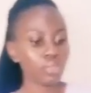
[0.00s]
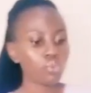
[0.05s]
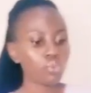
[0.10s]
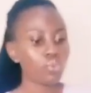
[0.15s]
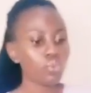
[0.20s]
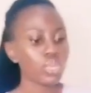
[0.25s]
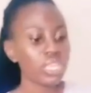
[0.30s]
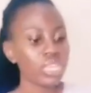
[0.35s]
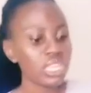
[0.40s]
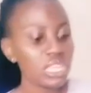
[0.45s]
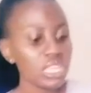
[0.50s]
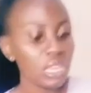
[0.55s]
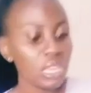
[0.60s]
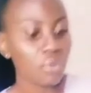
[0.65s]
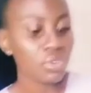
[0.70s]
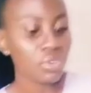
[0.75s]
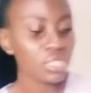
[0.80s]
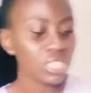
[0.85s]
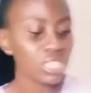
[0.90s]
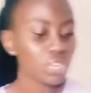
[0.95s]
we need a
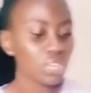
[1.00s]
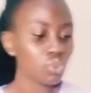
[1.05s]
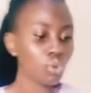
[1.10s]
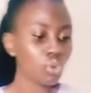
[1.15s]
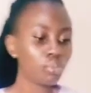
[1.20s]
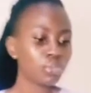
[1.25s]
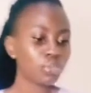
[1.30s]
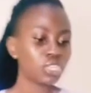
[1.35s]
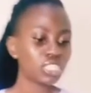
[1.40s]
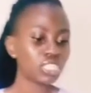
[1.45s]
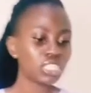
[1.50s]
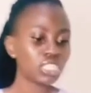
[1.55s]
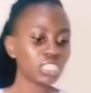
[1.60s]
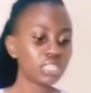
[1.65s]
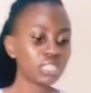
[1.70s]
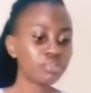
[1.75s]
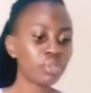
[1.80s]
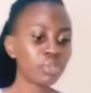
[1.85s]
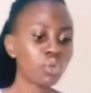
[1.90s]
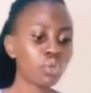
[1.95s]
Christian
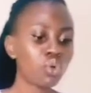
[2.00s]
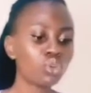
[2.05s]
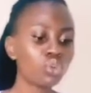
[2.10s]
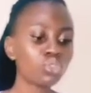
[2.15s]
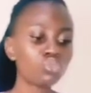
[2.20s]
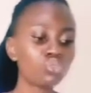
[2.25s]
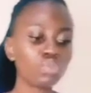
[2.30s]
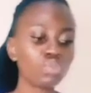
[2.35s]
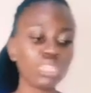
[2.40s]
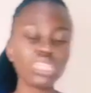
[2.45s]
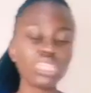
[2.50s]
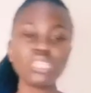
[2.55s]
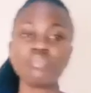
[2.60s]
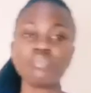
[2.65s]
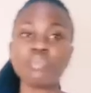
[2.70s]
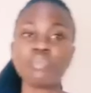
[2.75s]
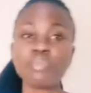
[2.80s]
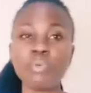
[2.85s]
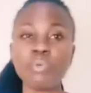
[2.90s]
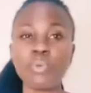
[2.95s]
community because we
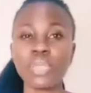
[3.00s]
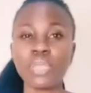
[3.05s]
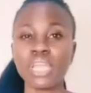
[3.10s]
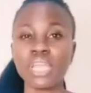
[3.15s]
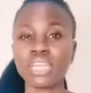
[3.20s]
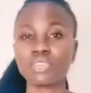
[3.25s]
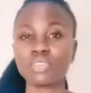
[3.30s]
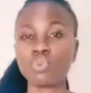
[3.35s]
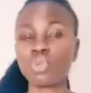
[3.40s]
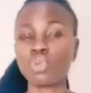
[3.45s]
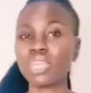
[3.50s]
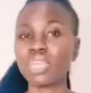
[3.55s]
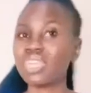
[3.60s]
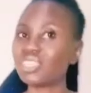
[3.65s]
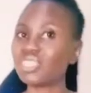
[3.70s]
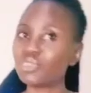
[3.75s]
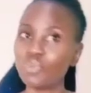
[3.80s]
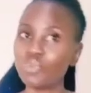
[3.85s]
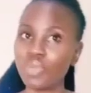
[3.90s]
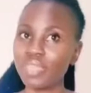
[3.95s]
need people we can
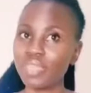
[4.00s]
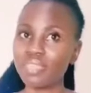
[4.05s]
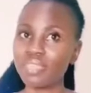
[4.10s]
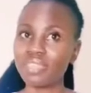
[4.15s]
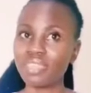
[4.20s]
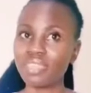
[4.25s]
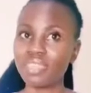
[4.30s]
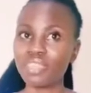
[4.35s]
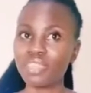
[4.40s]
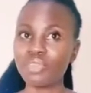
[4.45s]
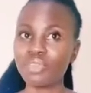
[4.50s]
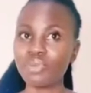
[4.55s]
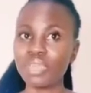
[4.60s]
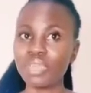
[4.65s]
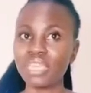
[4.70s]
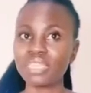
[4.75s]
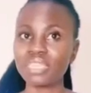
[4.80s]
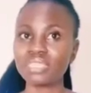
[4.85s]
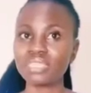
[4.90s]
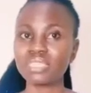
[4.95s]
connect with. You
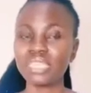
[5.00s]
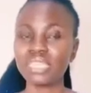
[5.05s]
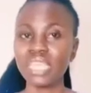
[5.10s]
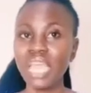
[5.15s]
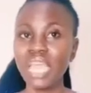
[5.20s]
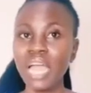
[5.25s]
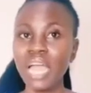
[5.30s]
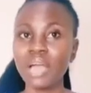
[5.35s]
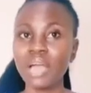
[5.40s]
get? These